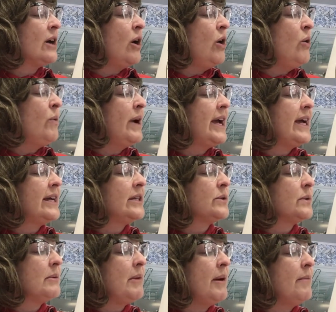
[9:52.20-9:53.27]
always,
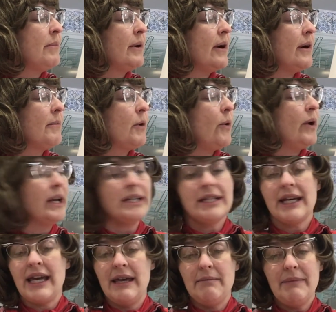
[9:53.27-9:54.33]
remember, I'm going to
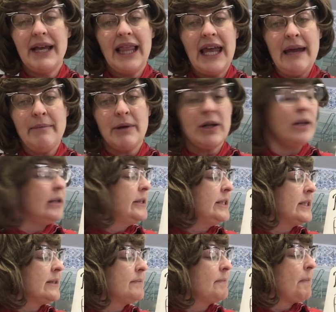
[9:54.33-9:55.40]
keep my
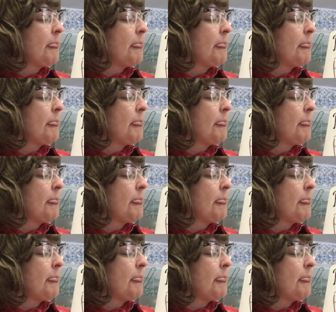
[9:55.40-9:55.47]
labels.